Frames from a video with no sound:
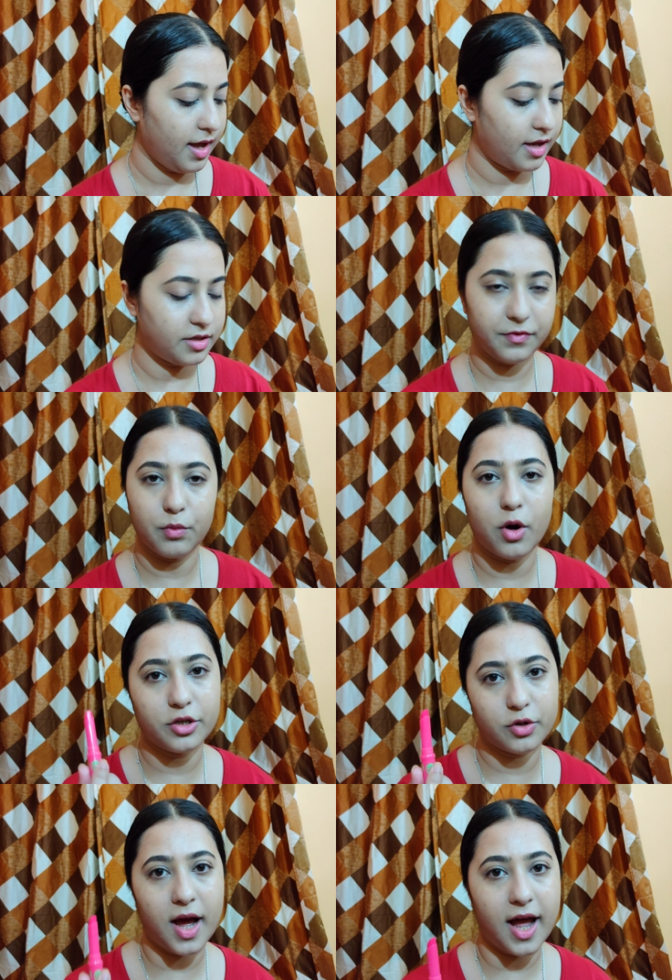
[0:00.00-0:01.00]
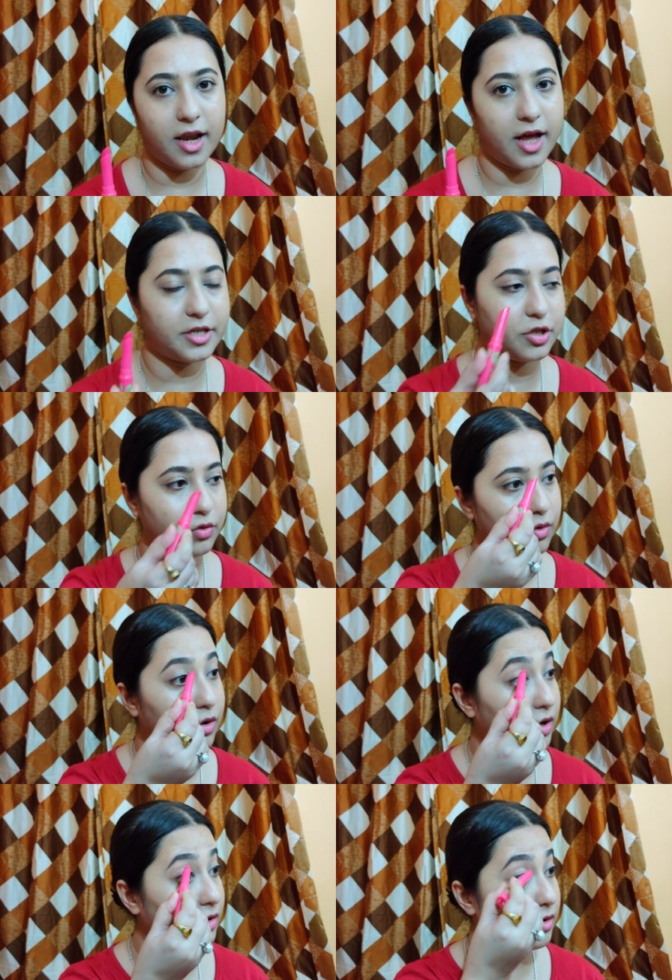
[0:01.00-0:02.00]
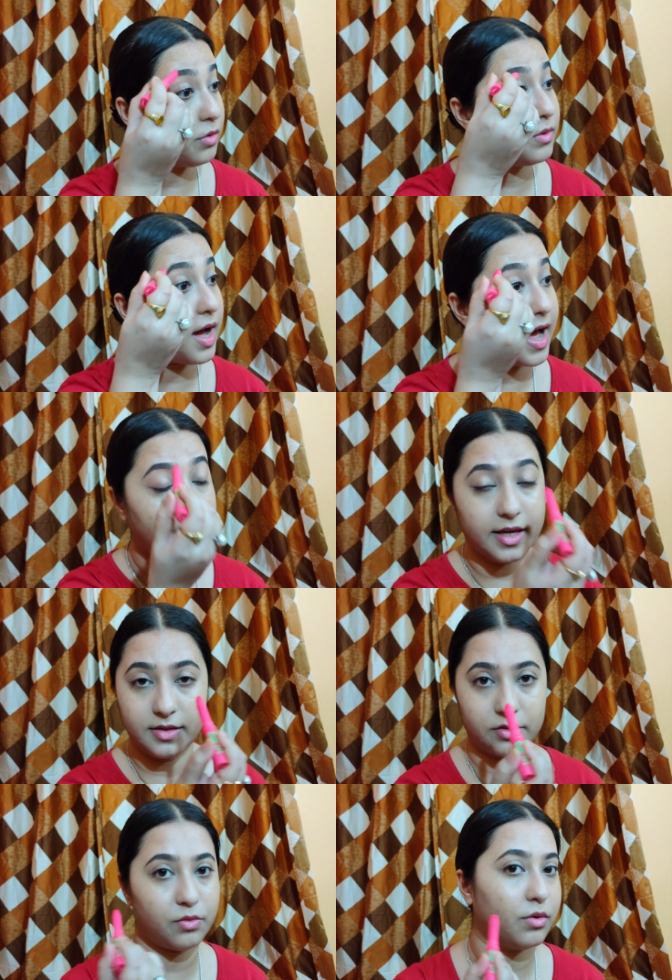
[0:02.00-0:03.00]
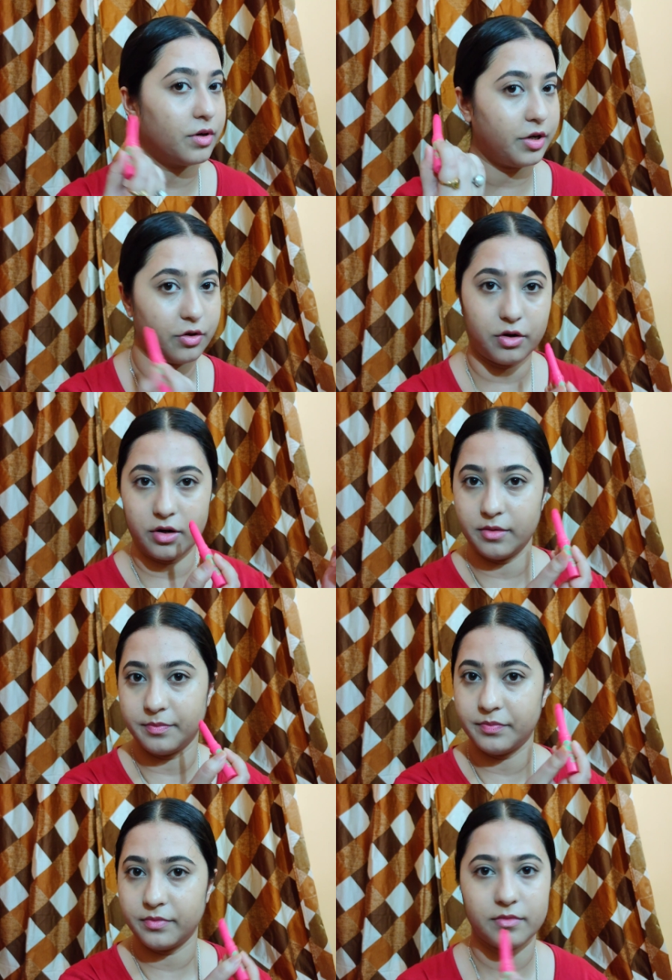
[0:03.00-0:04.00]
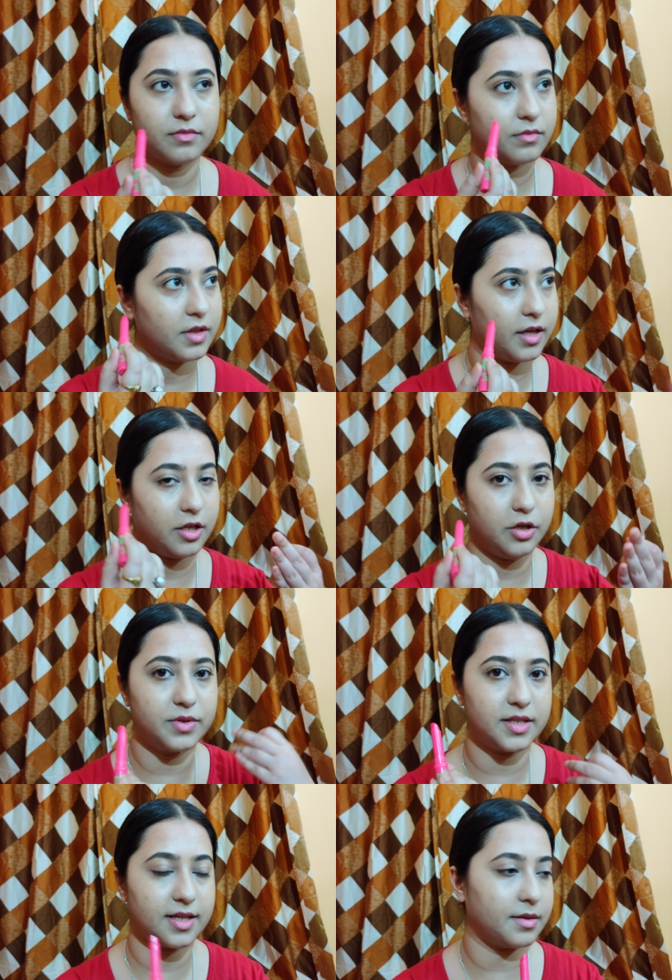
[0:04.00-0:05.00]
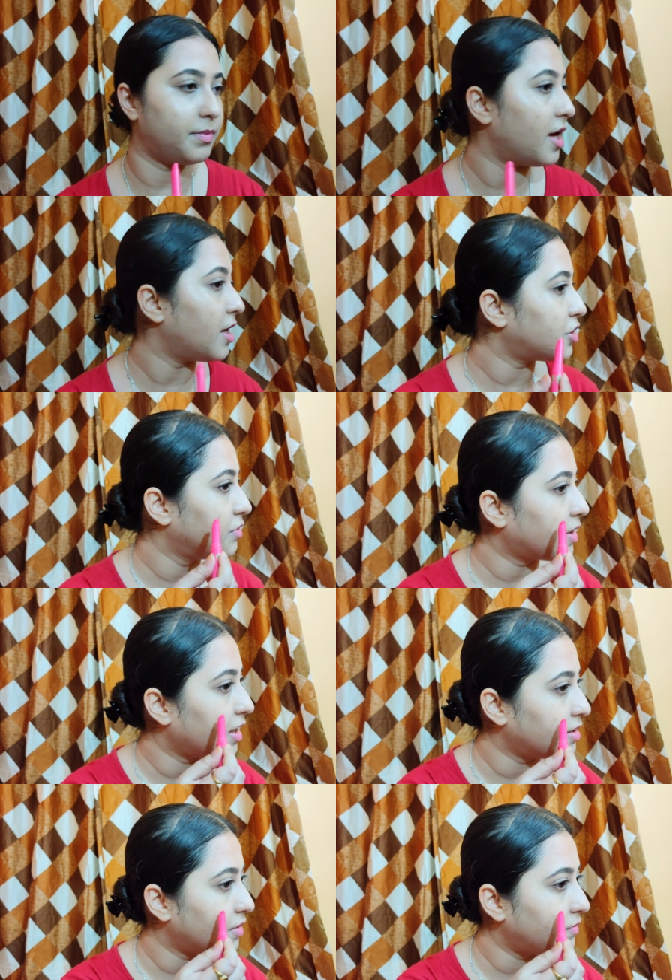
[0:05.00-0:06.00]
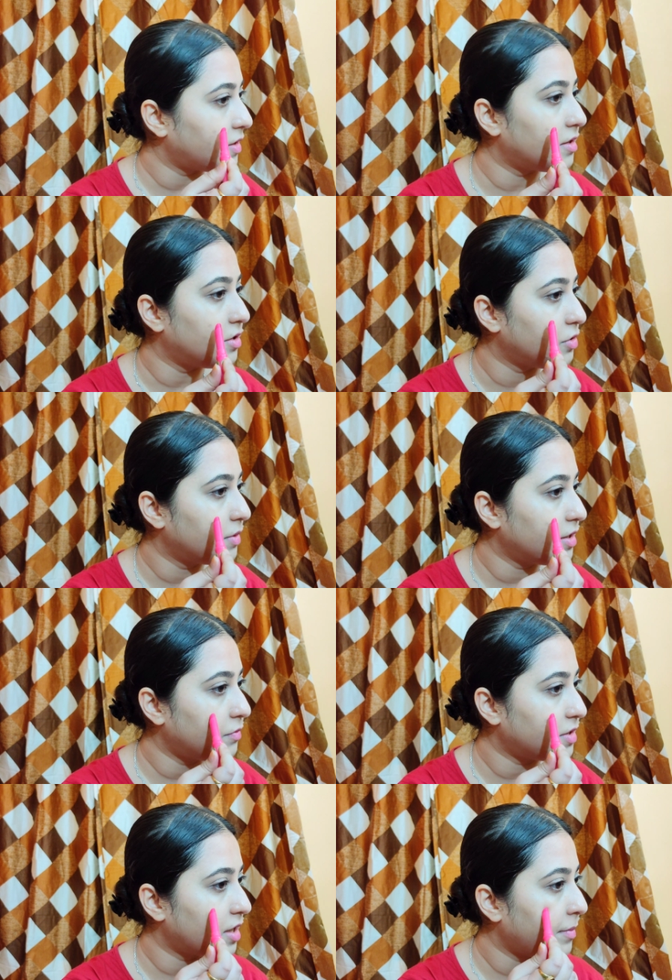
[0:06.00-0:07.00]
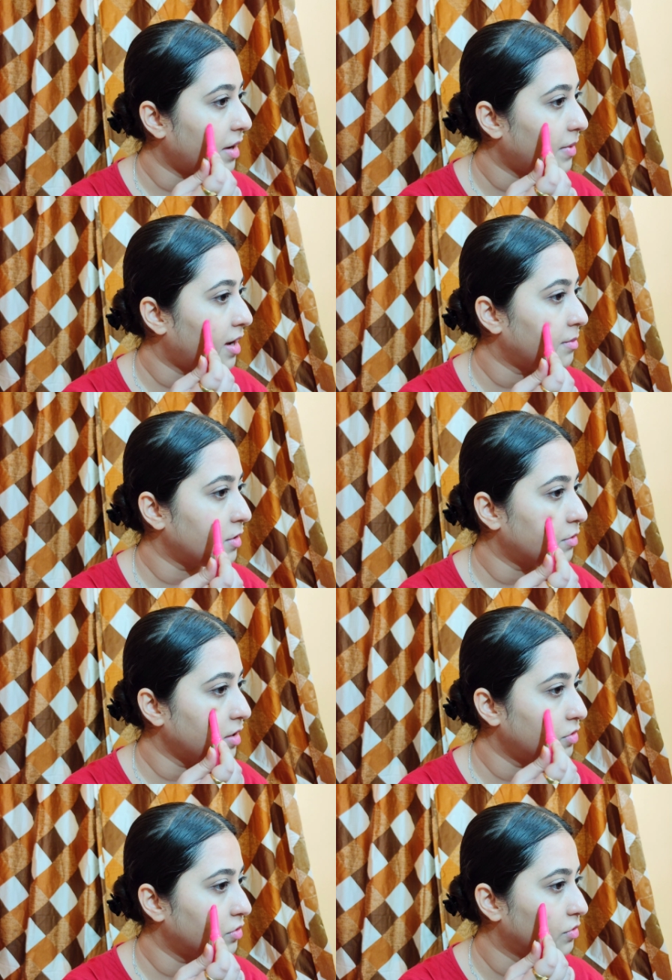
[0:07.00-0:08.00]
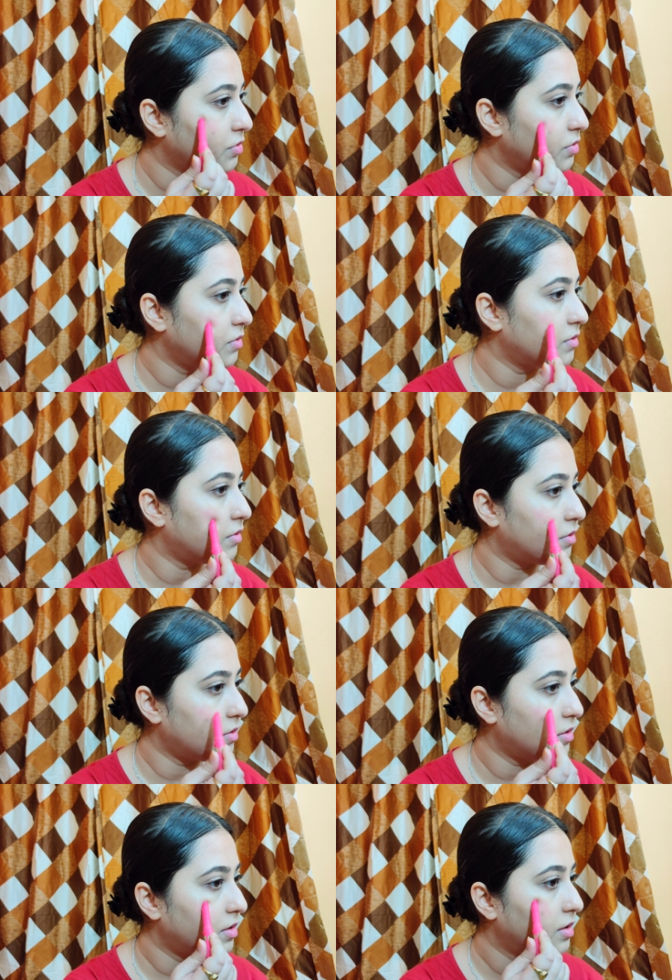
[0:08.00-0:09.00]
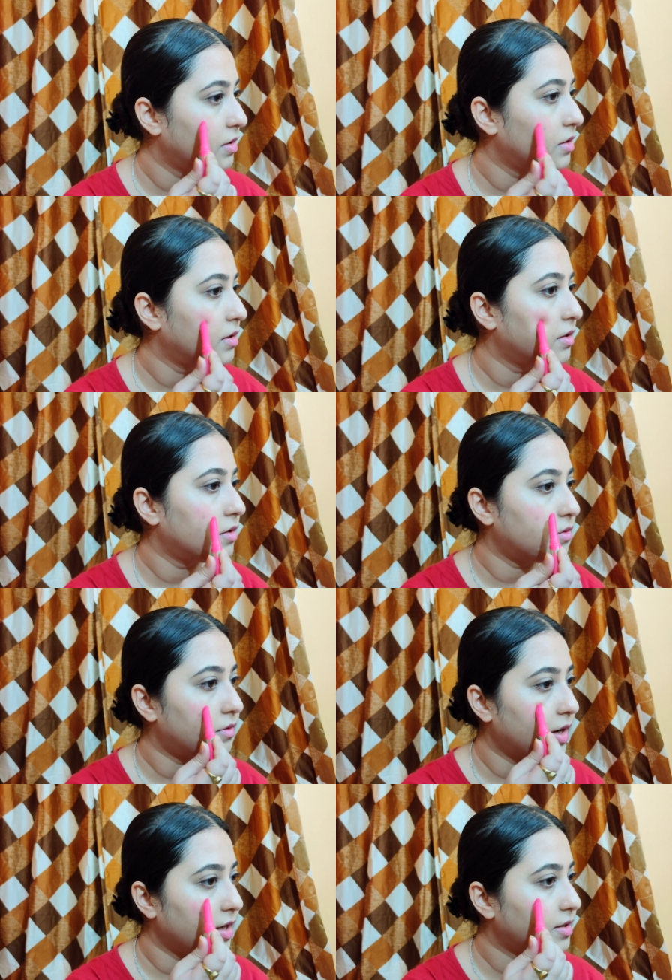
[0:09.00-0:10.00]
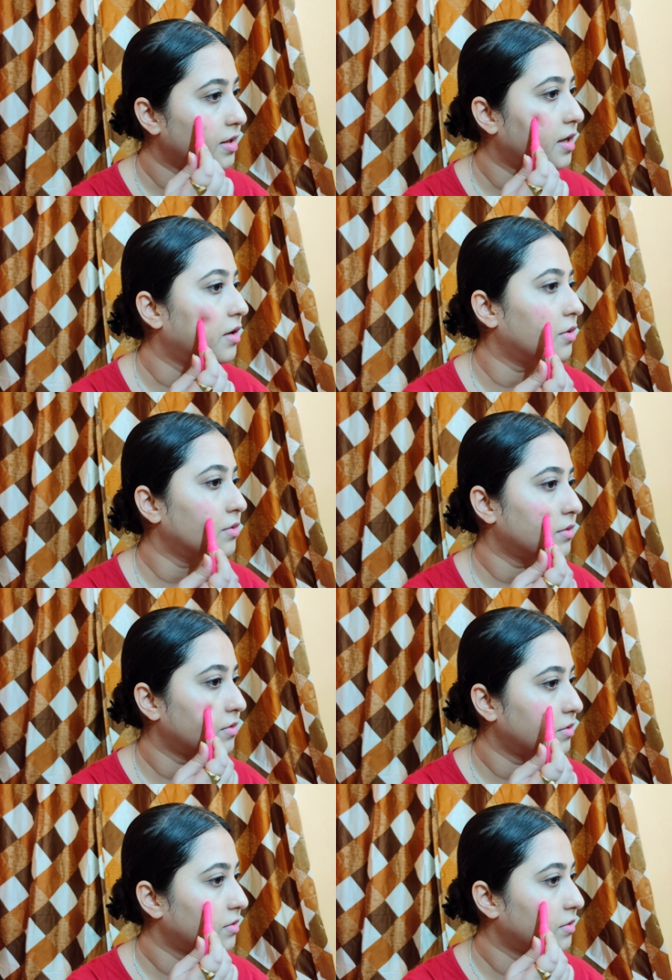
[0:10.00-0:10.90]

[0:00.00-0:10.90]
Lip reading: And if you want to highlight your, eyes, or your, use it as a blush, you can definitely do it, which I'm going to do right now.